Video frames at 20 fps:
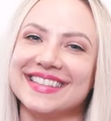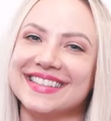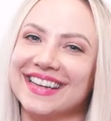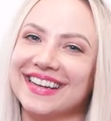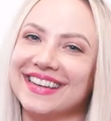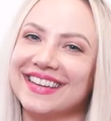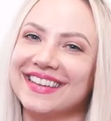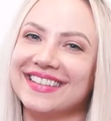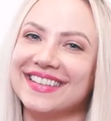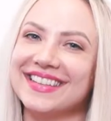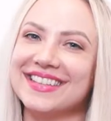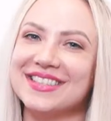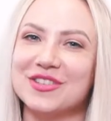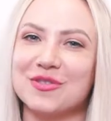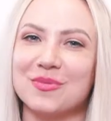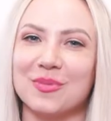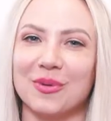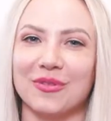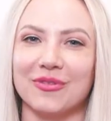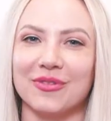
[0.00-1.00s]
succulent
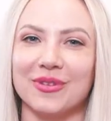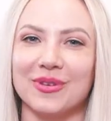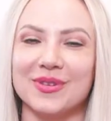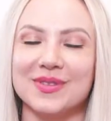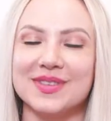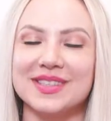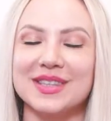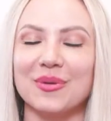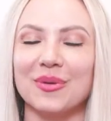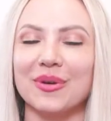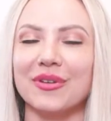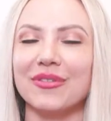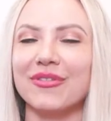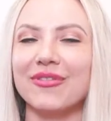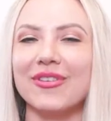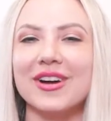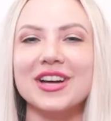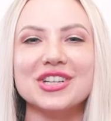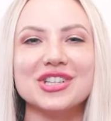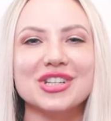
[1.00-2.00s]
superfoods that
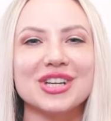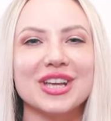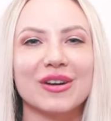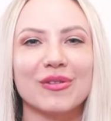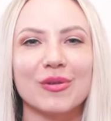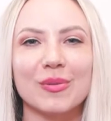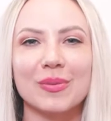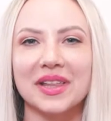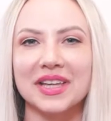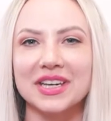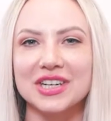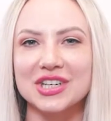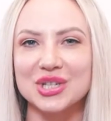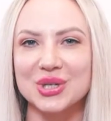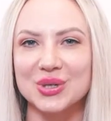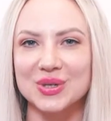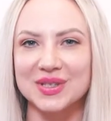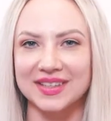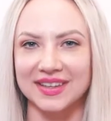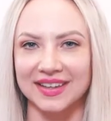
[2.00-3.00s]
refresh and
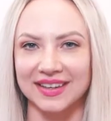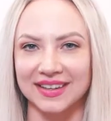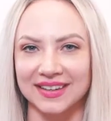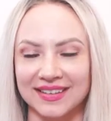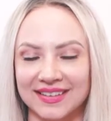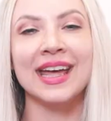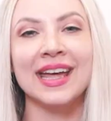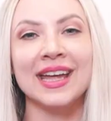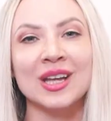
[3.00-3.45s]
replenish your skin,